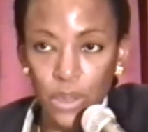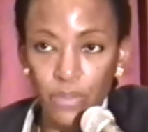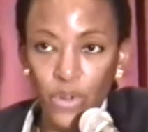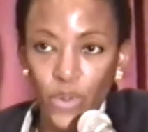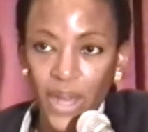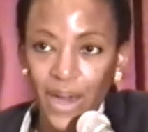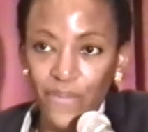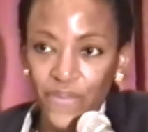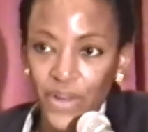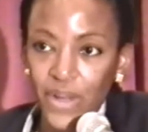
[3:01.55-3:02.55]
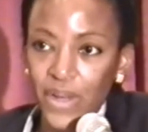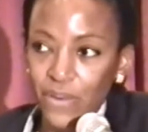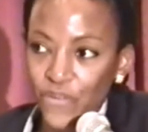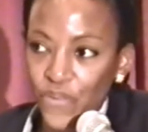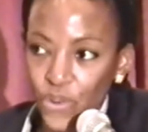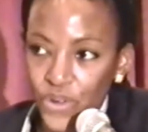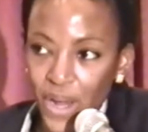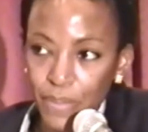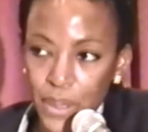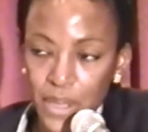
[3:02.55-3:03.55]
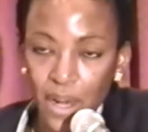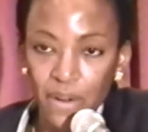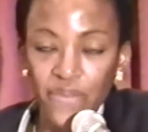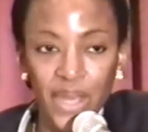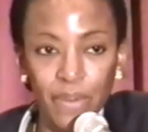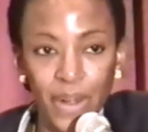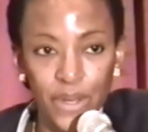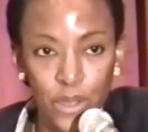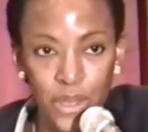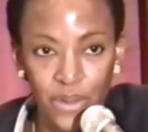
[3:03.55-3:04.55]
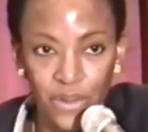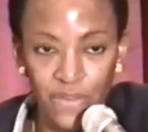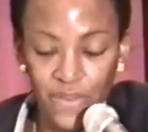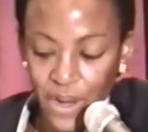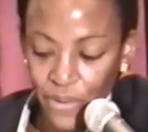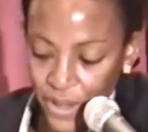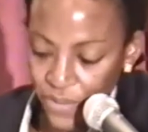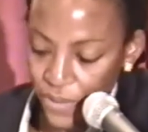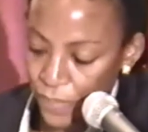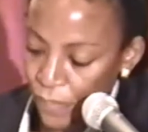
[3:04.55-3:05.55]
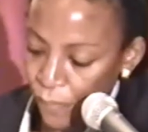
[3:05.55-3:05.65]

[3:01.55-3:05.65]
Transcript: but we have full-time staff led by an executive director.